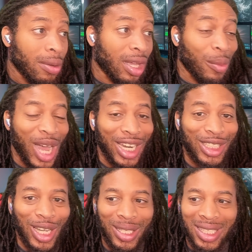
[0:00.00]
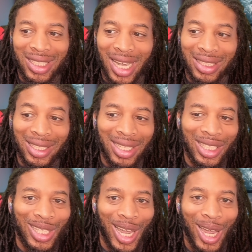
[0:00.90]
And I'm gonna holler y'all next time. Until
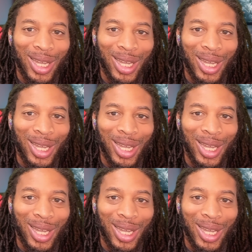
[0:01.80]
next time.